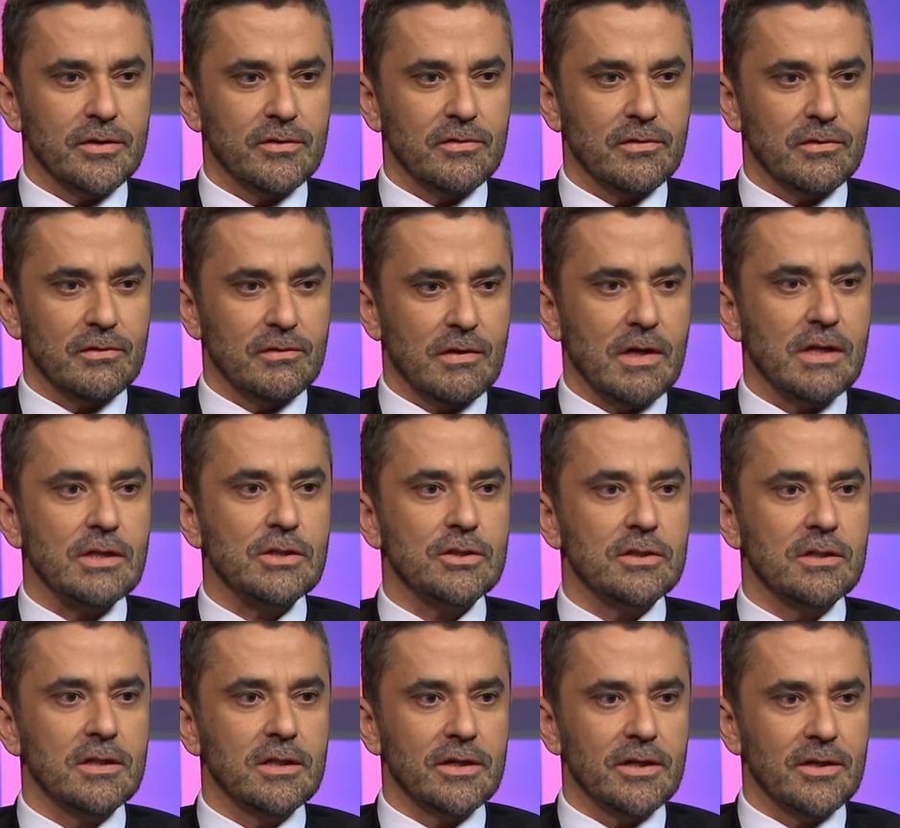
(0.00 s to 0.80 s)
is
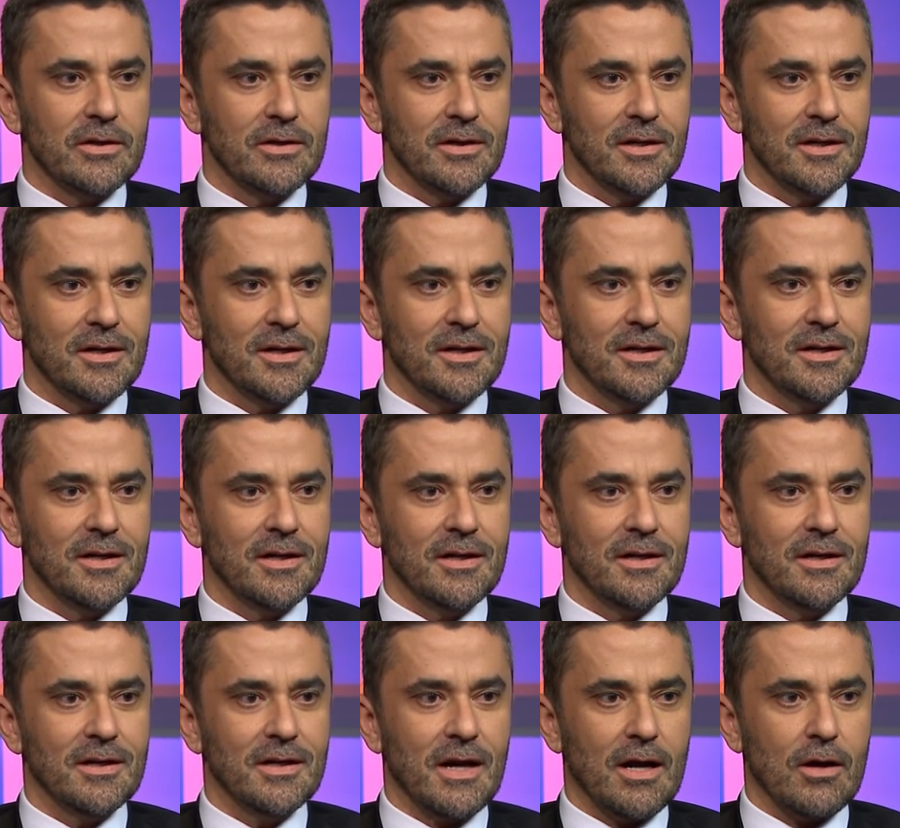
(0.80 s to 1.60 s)
essentially
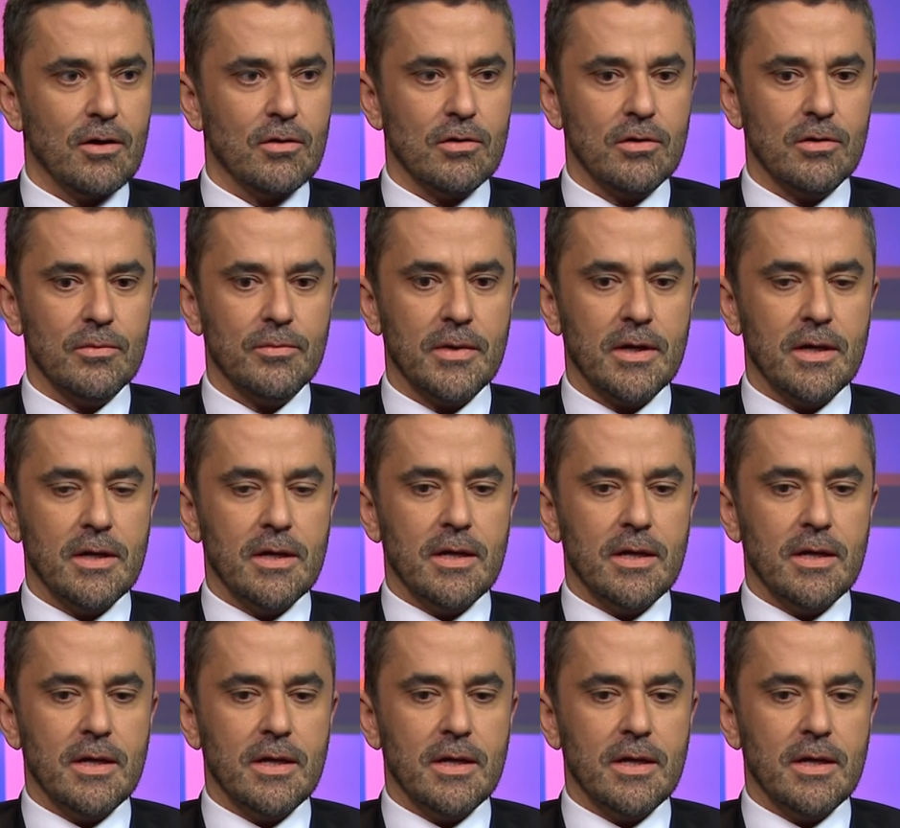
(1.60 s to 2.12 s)
Arab,